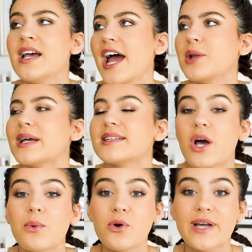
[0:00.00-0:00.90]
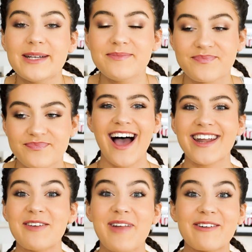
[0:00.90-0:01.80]
Anyway, so I walk in and
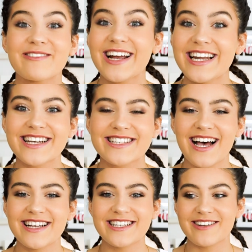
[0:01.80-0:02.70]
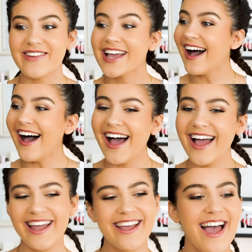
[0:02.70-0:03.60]
I'm like really excited. I'm like,
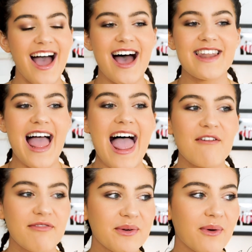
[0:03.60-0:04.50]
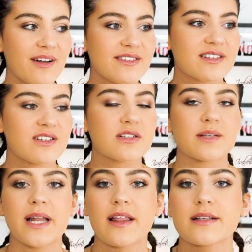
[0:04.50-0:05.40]
hi! And everyone just looks at
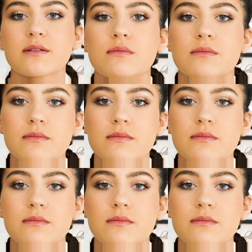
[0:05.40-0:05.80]
me like this.